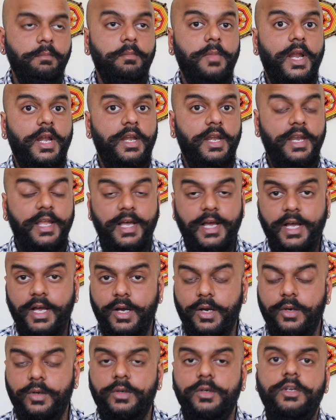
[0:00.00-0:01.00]
But
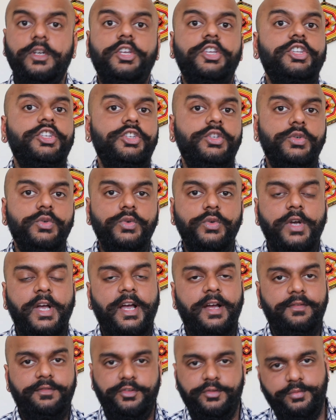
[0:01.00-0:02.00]
now you have